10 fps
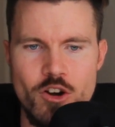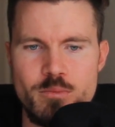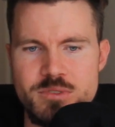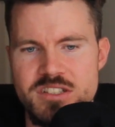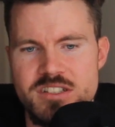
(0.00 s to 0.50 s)

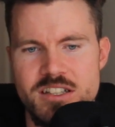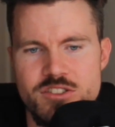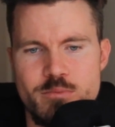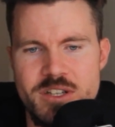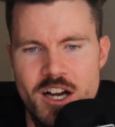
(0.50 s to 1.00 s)
opted
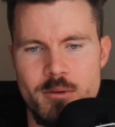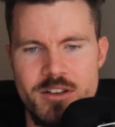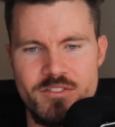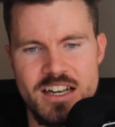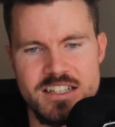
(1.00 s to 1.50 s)
into
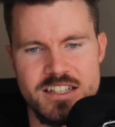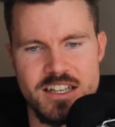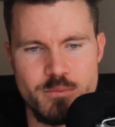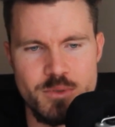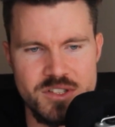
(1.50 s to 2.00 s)
becoming
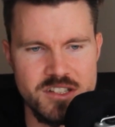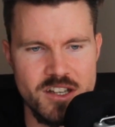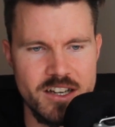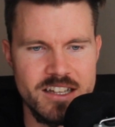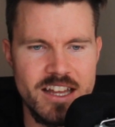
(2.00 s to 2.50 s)
validator, but
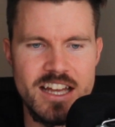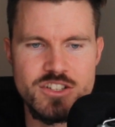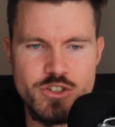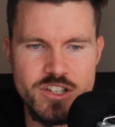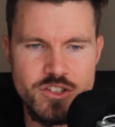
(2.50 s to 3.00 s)
stuck in
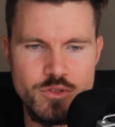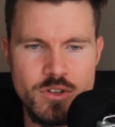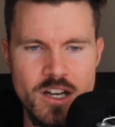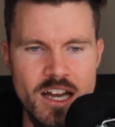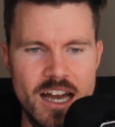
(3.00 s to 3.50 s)
entry queue